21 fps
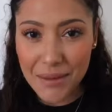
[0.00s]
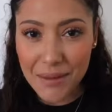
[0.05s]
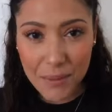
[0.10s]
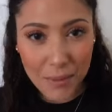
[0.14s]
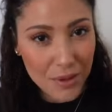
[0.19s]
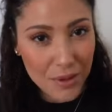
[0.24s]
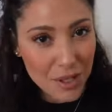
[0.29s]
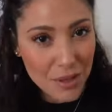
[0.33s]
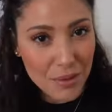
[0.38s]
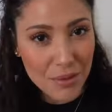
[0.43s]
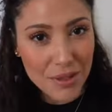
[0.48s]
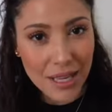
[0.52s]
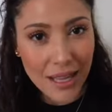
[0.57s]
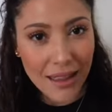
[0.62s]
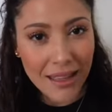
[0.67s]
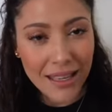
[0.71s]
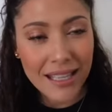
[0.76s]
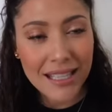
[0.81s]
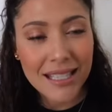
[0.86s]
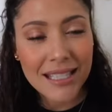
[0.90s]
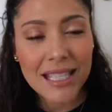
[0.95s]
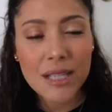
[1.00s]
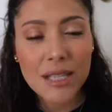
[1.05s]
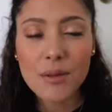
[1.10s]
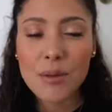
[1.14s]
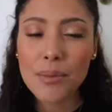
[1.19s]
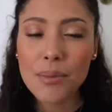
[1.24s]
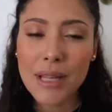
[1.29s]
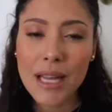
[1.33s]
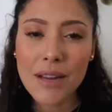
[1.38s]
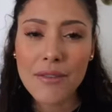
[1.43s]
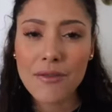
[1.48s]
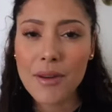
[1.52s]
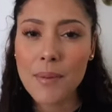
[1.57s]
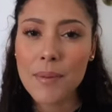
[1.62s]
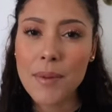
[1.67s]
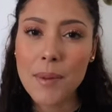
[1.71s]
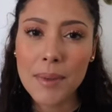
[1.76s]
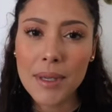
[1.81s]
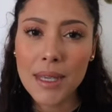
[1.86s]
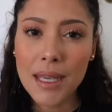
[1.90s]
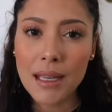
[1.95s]
Remember, she was telling a secret plan from
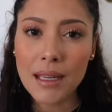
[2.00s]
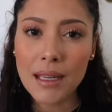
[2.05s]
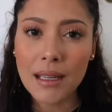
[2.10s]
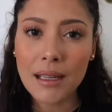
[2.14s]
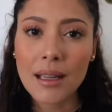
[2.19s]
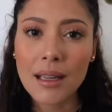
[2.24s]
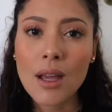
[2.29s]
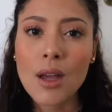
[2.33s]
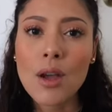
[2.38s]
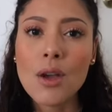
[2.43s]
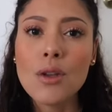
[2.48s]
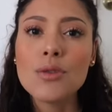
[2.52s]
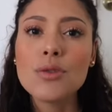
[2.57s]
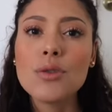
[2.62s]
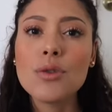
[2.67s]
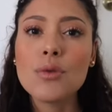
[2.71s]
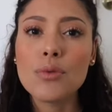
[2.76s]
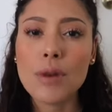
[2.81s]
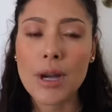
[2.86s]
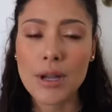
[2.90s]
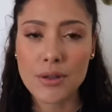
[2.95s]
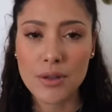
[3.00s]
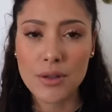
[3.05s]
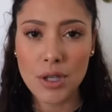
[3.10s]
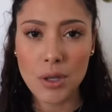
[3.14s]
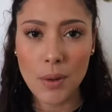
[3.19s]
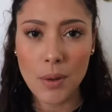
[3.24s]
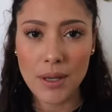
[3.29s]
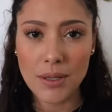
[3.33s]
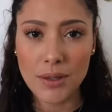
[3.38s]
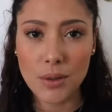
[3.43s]
the beginning to rescue us.